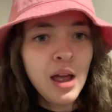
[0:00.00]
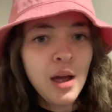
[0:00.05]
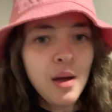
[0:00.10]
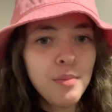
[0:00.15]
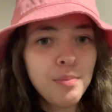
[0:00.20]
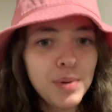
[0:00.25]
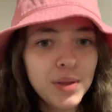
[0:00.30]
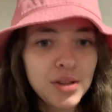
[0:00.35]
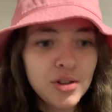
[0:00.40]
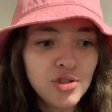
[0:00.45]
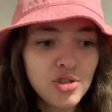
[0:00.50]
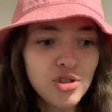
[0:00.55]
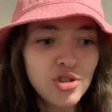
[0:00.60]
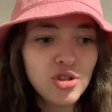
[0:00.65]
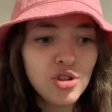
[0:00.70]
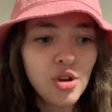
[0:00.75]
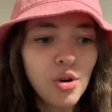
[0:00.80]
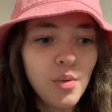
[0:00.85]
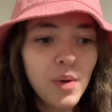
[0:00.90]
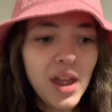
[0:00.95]
But there's
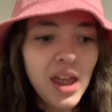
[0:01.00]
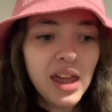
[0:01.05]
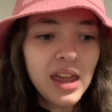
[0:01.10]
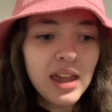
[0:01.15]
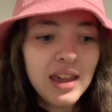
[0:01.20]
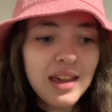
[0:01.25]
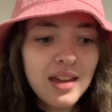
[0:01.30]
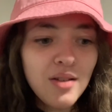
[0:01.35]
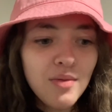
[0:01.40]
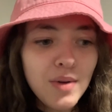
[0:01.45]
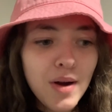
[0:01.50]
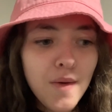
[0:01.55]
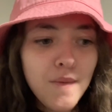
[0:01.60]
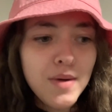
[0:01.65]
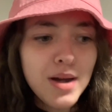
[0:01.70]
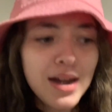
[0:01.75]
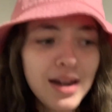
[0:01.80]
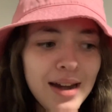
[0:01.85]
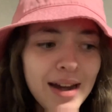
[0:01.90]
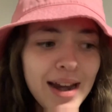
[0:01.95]
no way I can get
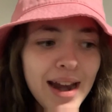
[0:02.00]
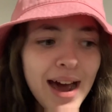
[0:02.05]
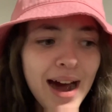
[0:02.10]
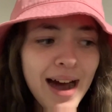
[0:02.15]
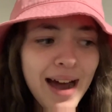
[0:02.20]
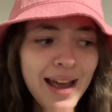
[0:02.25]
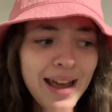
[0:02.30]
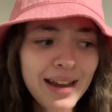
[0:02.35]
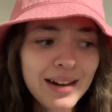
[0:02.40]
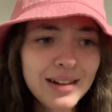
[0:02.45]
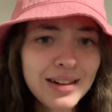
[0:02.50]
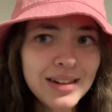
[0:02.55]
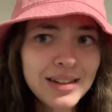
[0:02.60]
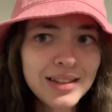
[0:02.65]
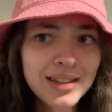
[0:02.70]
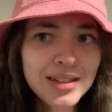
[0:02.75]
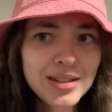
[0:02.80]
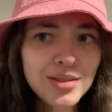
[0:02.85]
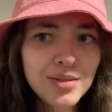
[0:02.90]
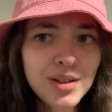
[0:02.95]
around not editing
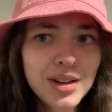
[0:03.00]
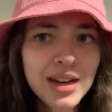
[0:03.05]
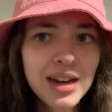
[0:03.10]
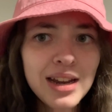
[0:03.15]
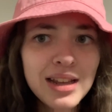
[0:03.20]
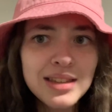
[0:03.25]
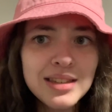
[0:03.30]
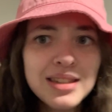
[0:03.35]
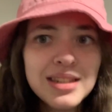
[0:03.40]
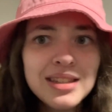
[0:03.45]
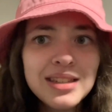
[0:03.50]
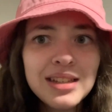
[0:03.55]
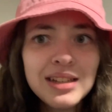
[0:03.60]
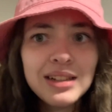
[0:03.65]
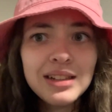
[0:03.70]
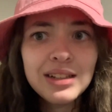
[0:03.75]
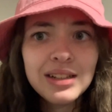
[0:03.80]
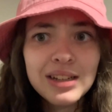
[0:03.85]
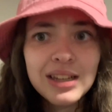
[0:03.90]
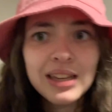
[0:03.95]
this one and it's still
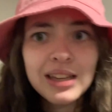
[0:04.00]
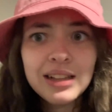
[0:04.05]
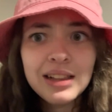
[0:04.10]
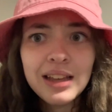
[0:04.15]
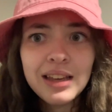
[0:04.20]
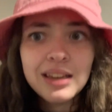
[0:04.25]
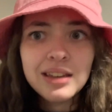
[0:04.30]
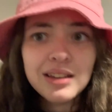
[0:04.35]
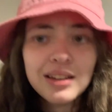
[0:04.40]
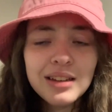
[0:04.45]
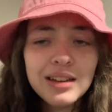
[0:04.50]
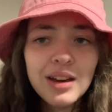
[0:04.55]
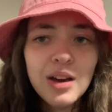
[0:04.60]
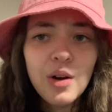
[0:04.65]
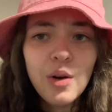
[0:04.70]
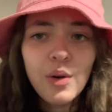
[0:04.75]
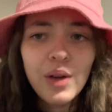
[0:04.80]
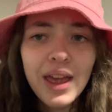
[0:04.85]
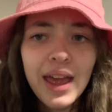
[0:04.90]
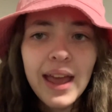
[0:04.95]
looking like
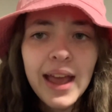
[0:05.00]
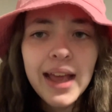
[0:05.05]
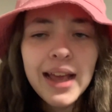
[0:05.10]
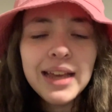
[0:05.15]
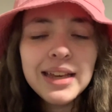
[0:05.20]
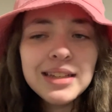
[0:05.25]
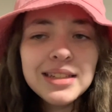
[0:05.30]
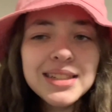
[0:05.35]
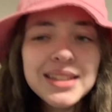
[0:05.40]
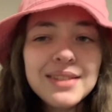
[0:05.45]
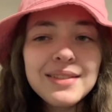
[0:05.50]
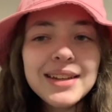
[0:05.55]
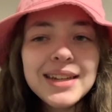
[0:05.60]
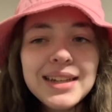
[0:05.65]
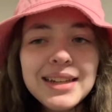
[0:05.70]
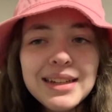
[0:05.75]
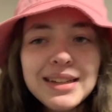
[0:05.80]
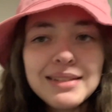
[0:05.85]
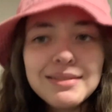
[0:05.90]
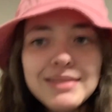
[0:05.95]
okay. So
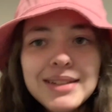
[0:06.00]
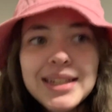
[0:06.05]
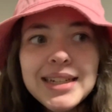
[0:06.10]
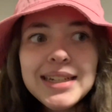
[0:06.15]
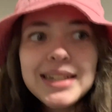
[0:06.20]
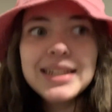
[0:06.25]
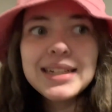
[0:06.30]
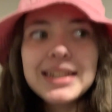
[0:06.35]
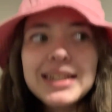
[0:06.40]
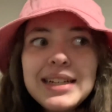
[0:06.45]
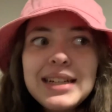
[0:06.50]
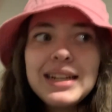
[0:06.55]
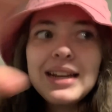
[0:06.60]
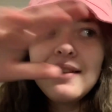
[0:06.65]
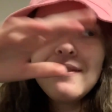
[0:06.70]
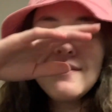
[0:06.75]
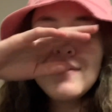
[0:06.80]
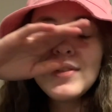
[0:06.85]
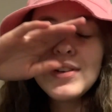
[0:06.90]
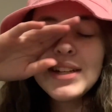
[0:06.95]
I'm gonna edit
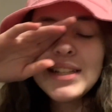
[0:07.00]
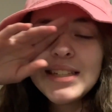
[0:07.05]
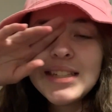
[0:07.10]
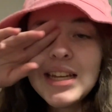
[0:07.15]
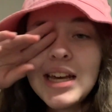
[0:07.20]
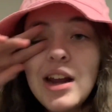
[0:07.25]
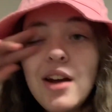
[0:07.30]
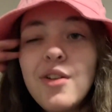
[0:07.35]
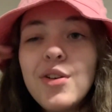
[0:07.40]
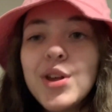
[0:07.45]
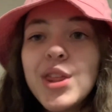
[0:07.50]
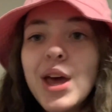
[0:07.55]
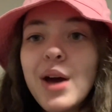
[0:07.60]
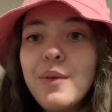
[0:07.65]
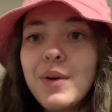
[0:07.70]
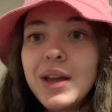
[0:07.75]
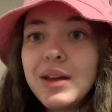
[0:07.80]
and voice it over that way.